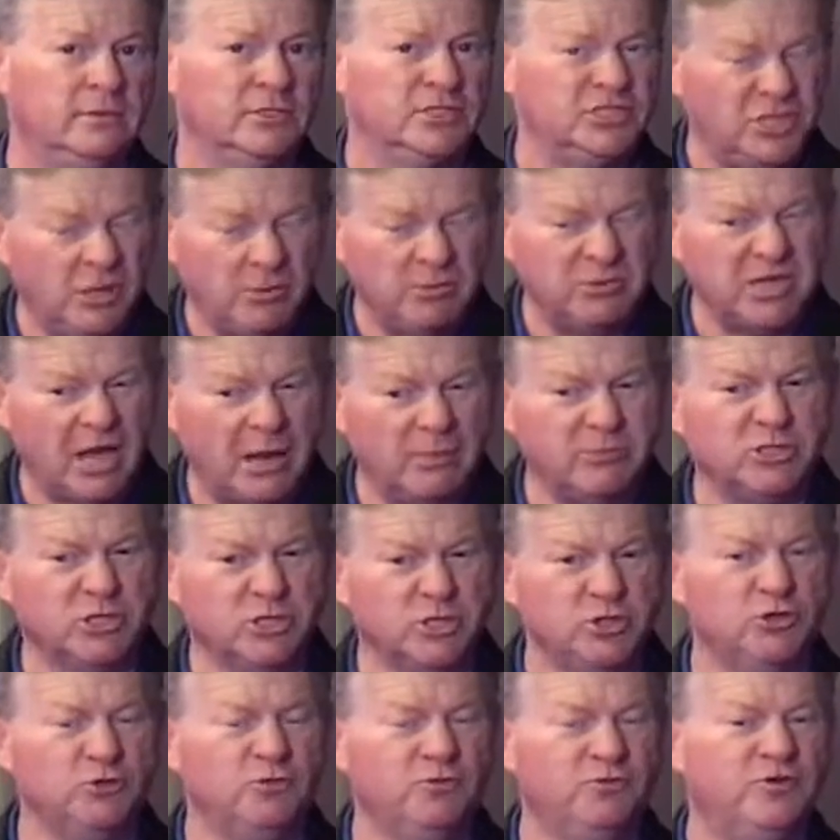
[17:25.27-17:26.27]
Sometimes a
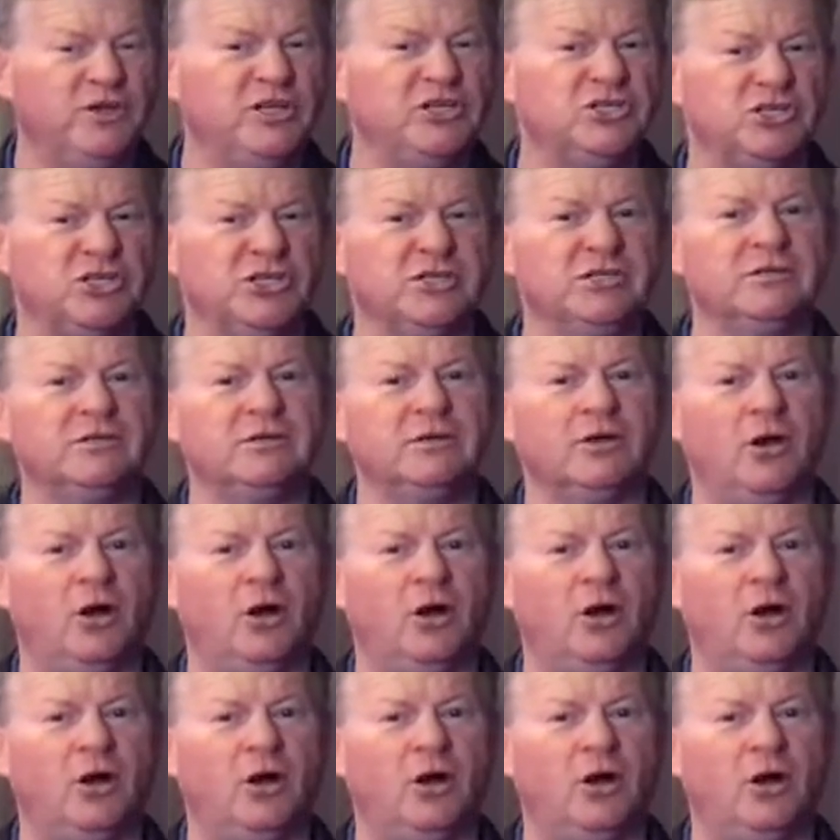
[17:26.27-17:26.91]
new vision